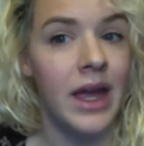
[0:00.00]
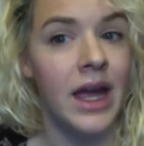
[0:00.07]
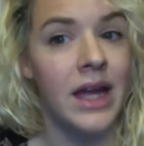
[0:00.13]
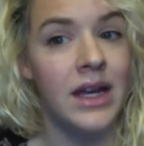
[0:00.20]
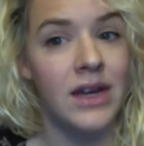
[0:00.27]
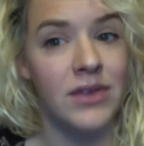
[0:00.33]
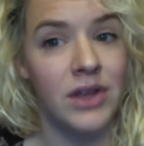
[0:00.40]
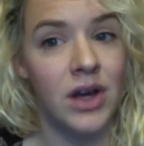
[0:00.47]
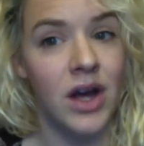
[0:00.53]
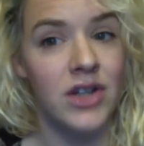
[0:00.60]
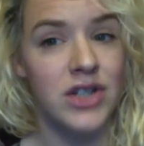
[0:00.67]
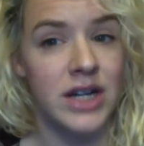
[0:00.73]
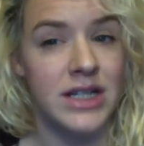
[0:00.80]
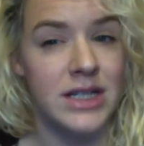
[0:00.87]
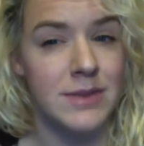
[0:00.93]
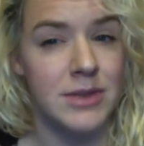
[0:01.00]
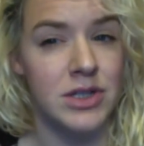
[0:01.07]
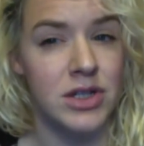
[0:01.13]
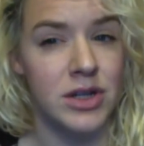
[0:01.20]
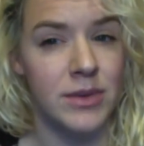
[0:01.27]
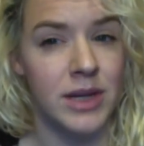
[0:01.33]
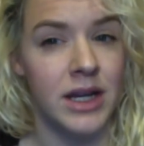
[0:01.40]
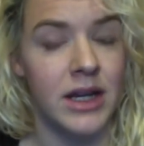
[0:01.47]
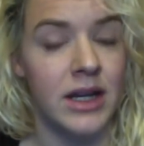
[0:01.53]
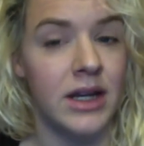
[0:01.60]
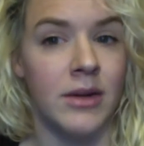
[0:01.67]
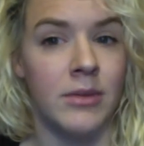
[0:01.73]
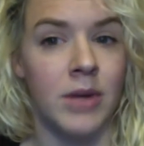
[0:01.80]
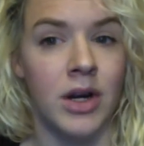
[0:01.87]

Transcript: and if the contract has been terminated,